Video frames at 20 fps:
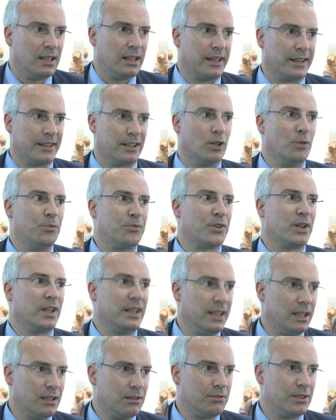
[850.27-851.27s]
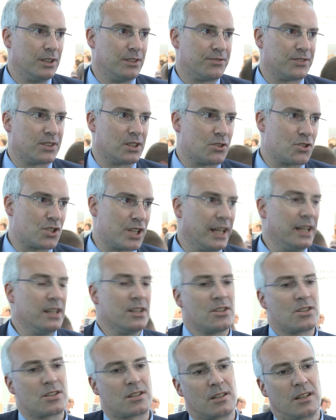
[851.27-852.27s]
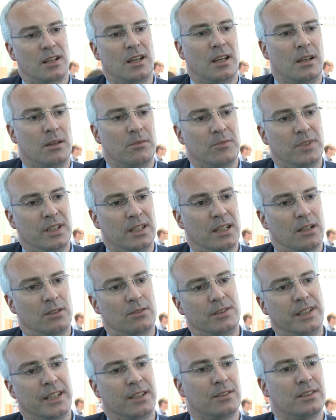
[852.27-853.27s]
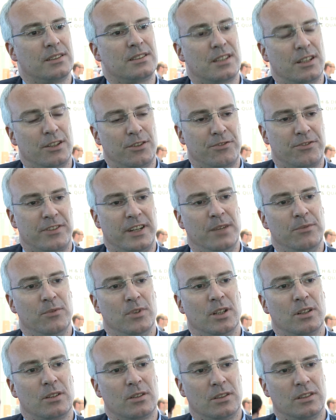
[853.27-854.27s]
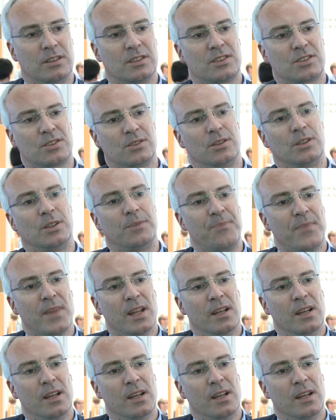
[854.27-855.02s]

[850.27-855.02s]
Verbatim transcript: And hopefully, with the change in our regulatory framework, also